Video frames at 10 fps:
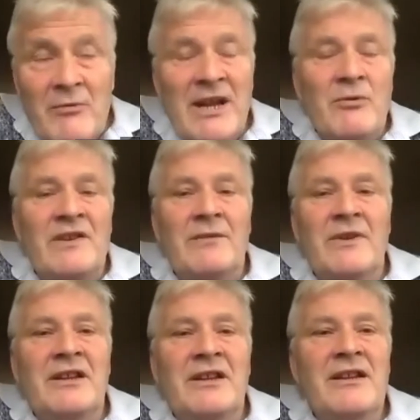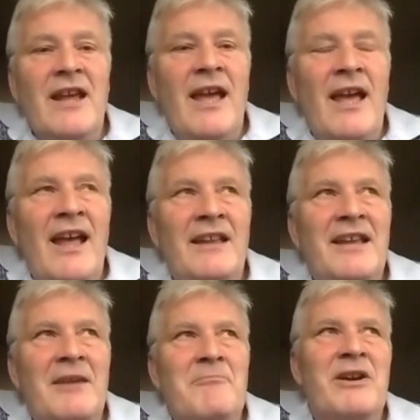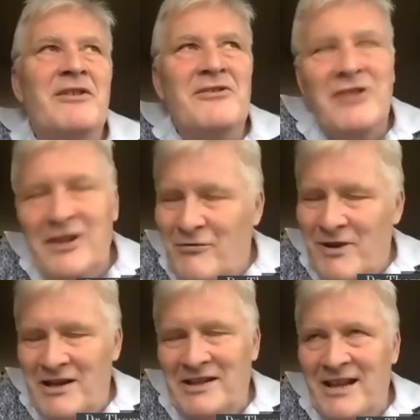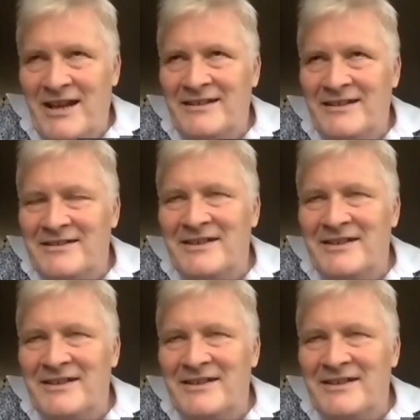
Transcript: when I was 17, and I'm particularly delighted.